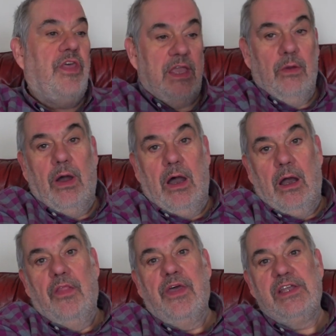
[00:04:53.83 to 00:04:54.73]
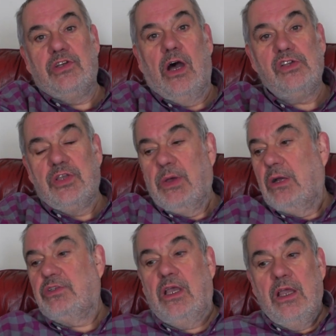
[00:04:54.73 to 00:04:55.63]
there you are there's your hot
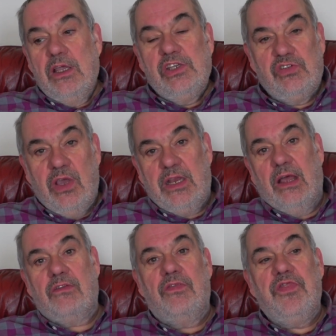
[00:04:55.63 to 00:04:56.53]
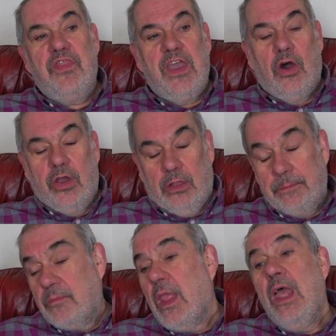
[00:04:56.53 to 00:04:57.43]
samosa straight out of the oil
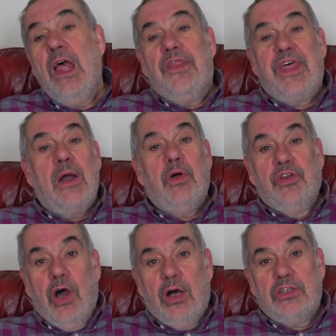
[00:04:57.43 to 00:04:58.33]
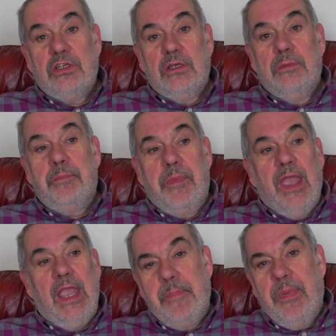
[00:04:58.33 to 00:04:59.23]
that will not
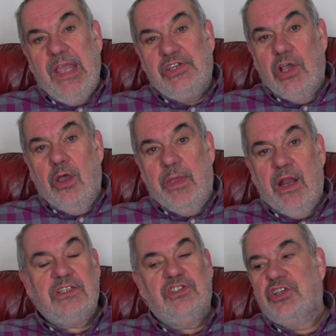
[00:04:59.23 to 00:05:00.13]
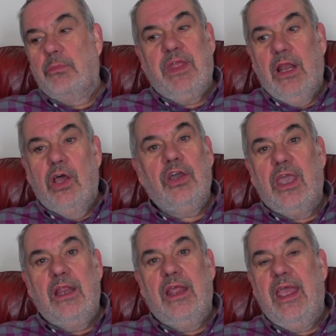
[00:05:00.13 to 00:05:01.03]
be, be germy unless there's something
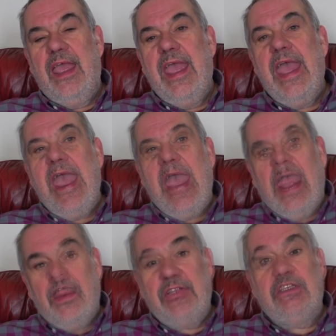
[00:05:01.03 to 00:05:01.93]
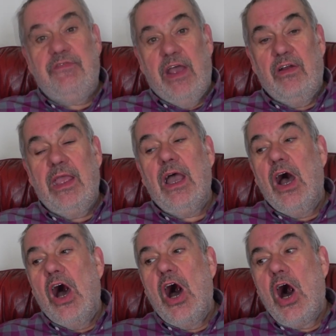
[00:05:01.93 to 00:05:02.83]
lurking inside it, which is very
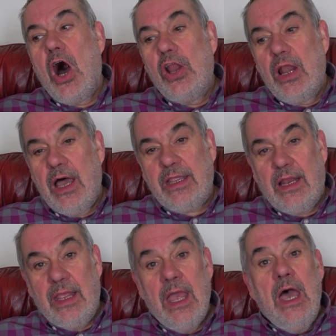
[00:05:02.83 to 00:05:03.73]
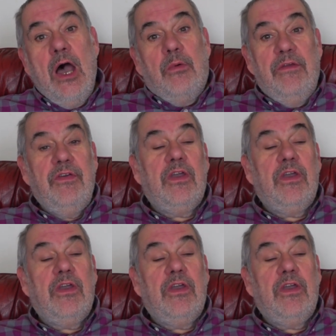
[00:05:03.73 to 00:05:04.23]
uh, unlikely. But if